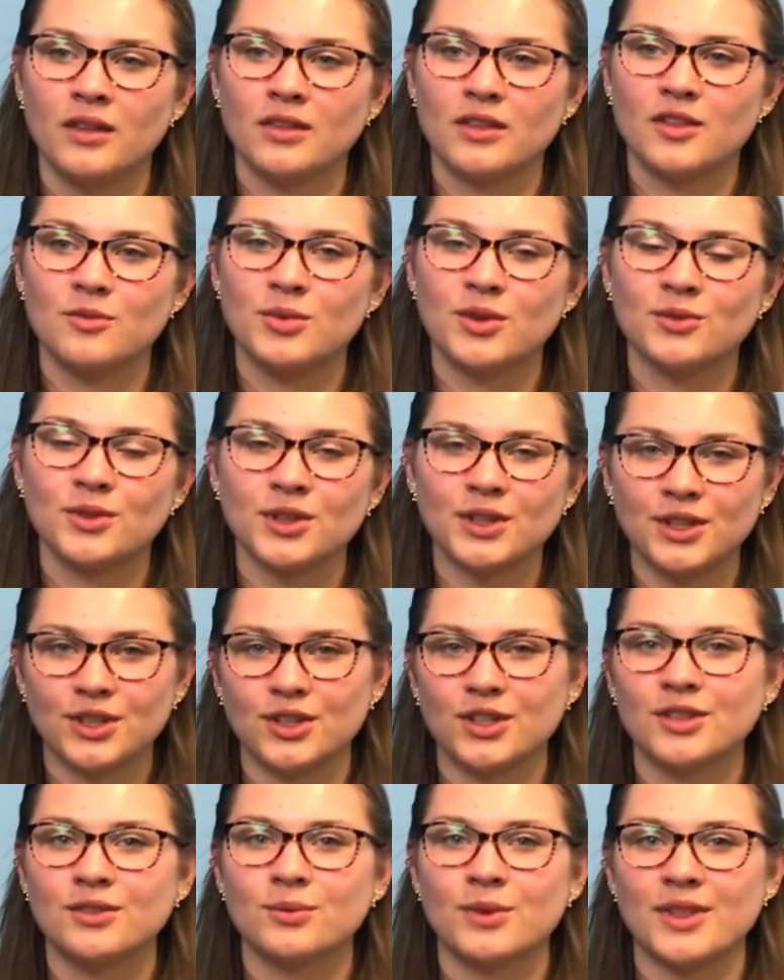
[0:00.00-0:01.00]
they've been really
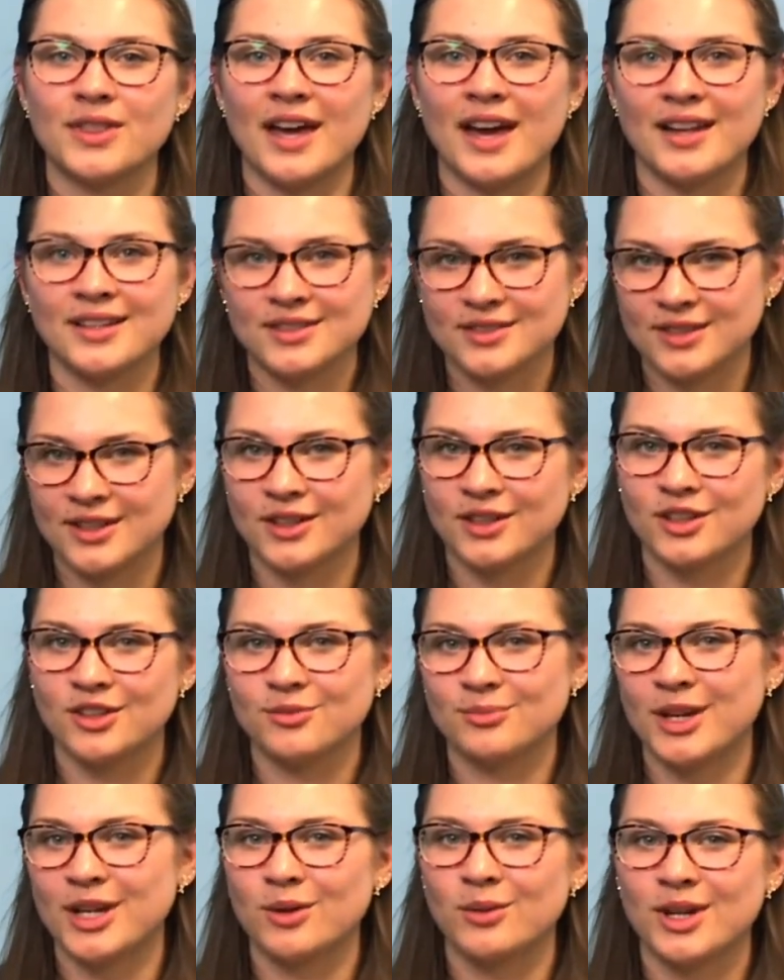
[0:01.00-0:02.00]
good with answering all
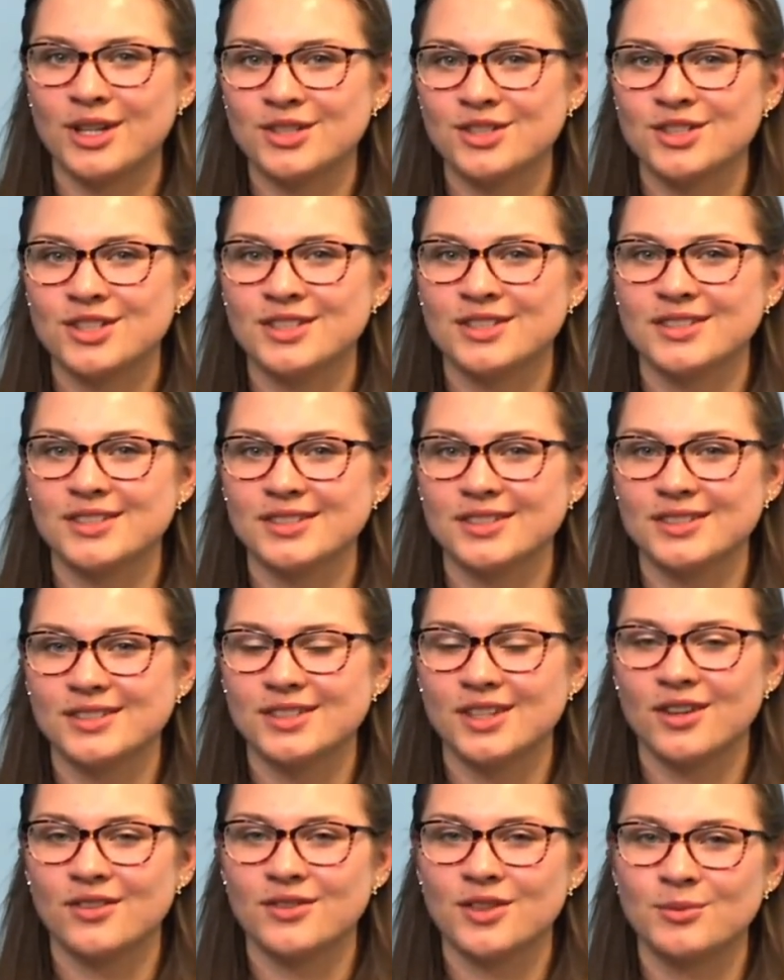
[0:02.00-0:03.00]
of my questions and
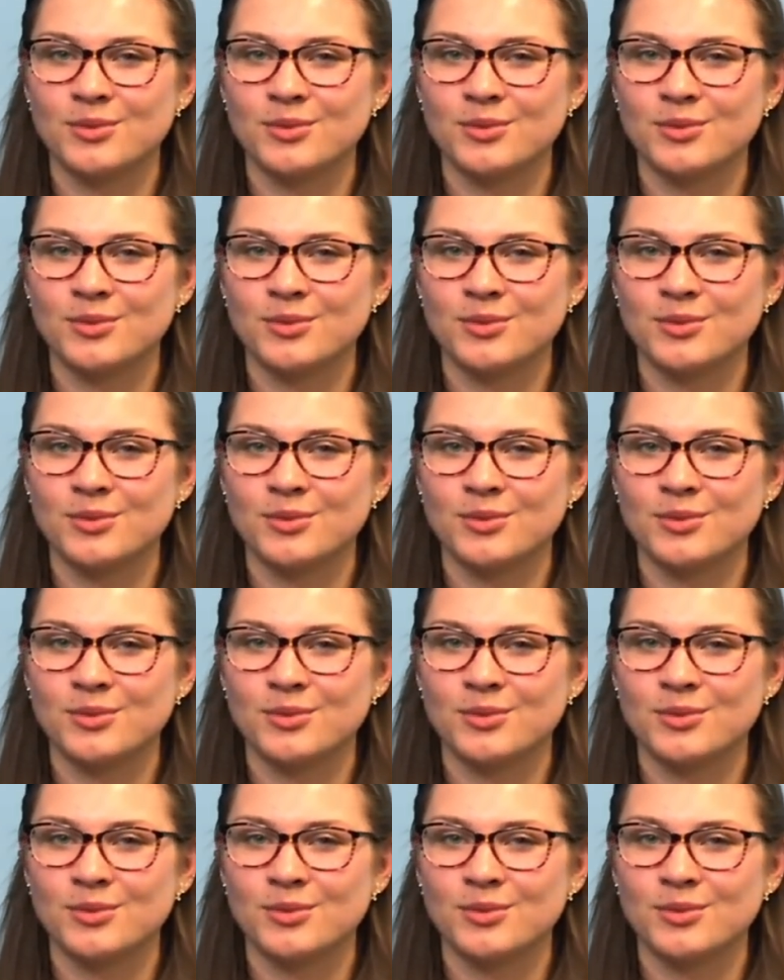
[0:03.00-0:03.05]
stuff.